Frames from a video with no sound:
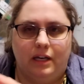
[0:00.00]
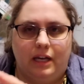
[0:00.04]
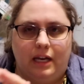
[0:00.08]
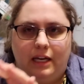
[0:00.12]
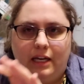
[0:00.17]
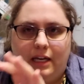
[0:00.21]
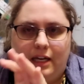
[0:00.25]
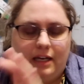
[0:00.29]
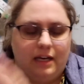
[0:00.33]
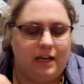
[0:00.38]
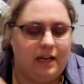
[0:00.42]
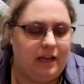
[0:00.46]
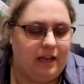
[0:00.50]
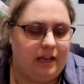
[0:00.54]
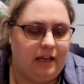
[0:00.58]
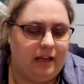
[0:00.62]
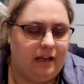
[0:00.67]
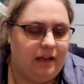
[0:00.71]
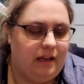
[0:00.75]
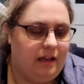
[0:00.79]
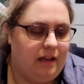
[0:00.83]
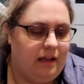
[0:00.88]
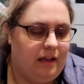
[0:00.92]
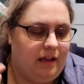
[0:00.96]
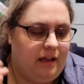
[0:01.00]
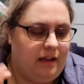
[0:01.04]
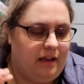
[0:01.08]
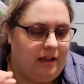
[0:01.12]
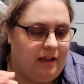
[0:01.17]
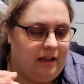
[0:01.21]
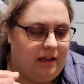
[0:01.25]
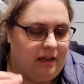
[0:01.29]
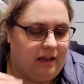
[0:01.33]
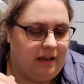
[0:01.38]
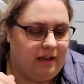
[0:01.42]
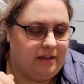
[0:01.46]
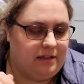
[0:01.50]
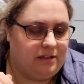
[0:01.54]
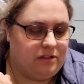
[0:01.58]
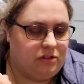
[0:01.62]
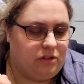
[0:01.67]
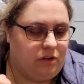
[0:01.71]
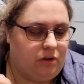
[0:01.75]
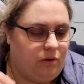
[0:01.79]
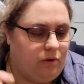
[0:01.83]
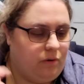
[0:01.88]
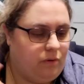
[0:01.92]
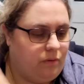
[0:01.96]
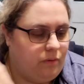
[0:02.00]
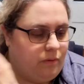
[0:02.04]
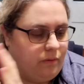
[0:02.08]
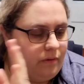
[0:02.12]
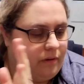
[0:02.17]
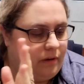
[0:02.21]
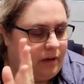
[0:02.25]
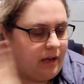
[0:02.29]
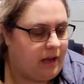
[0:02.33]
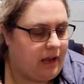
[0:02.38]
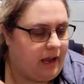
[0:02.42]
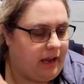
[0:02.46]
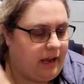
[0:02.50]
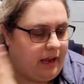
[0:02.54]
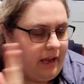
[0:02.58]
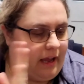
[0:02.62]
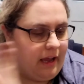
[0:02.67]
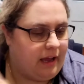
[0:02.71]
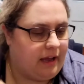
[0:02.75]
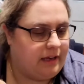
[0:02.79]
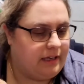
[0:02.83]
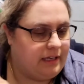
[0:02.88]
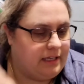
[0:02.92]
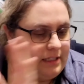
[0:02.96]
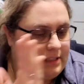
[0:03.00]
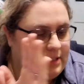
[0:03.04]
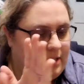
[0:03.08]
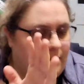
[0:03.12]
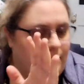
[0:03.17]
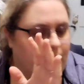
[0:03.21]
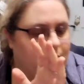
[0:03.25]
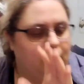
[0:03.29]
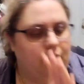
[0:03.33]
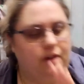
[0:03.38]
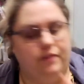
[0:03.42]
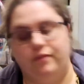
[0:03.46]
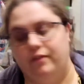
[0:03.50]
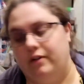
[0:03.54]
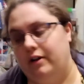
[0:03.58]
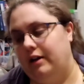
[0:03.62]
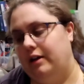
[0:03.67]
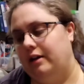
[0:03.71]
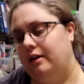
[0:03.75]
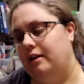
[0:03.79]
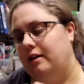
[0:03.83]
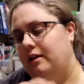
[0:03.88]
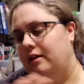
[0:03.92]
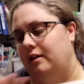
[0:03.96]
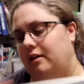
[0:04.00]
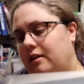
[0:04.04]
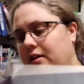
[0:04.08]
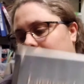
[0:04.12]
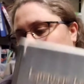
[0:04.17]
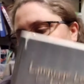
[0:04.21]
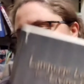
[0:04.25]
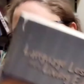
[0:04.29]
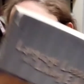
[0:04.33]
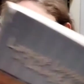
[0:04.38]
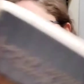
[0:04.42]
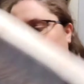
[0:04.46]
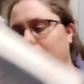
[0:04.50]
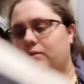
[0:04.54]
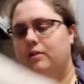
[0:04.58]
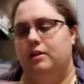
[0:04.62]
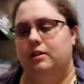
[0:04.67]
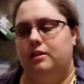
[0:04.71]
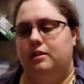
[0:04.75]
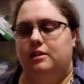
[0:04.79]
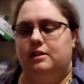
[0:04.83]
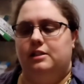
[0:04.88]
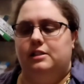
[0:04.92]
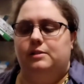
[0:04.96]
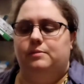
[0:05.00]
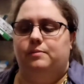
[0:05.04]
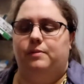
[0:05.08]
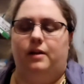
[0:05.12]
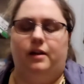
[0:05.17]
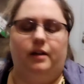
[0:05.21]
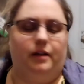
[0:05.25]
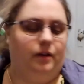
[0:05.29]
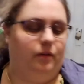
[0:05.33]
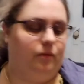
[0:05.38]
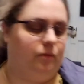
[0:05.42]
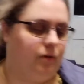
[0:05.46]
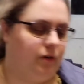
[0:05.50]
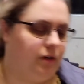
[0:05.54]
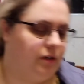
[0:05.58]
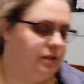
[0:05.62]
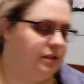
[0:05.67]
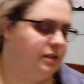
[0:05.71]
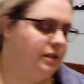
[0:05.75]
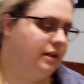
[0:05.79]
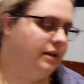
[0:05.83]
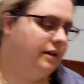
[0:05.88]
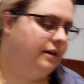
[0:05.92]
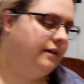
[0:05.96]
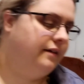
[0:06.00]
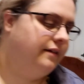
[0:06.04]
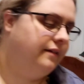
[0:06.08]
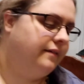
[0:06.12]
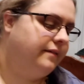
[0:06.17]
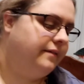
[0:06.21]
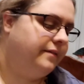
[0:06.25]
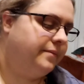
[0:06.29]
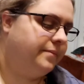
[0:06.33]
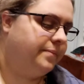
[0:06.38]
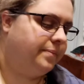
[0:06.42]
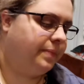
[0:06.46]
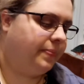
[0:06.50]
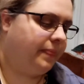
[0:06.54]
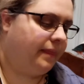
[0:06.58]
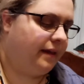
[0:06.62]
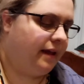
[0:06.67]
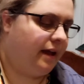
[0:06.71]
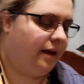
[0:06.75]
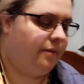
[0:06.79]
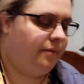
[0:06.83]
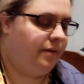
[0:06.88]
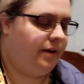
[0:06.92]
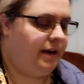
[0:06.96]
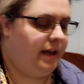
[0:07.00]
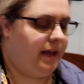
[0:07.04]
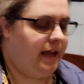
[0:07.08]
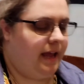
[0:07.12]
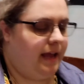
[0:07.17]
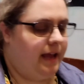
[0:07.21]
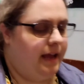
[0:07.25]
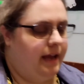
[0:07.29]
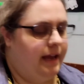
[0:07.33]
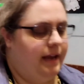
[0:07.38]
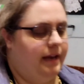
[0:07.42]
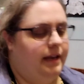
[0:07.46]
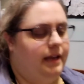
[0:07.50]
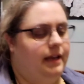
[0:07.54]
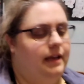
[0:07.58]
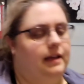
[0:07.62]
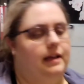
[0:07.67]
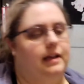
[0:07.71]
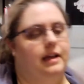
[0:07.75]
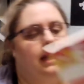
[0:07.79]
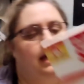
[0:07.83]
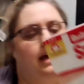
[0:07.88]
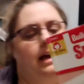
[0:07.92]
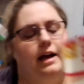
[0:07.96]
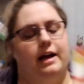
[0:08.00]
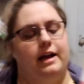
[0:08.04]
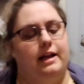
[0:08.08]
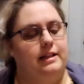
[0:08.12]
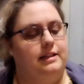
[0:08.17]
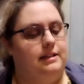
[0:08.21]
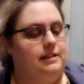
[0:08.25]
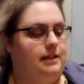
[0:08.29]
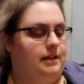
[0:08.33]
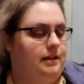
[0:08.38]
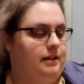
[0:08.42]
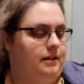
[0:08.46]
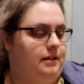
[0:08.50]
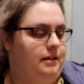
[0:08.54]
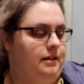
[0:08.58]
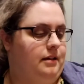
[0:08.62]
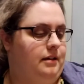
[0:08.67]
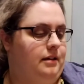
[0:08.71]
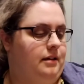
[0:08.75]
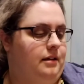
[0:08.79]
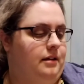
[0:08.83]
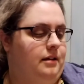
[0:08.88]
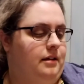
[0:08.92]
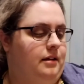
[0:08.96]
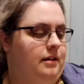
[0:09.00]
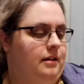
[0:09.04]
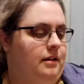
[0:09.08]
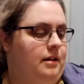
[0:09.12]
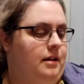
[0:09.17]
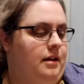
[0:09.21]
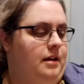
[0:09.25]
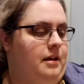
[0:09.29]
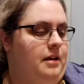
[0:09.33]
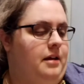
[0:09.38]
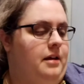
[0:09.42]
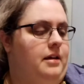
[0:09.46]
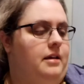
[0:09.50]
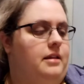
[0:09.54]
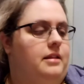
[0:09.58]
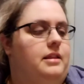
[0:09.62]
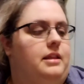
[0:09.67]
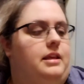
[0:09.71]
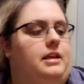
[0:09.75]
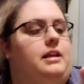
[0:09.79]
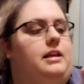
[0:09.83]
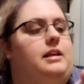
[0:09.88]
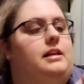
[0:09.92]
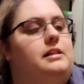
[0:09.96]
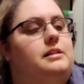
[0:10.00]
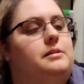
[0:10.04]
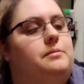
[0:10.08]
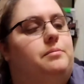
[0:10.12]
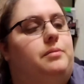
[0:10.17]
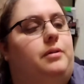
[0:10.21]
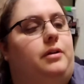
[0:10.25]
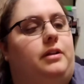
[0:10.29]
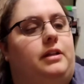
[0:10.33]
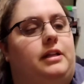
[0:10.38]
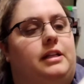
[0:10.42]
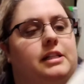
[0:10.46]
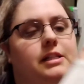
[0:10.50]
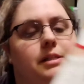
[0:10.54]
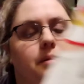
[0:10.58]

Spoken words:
getting it. So I did something different with the spelling words. I went ahead and got these building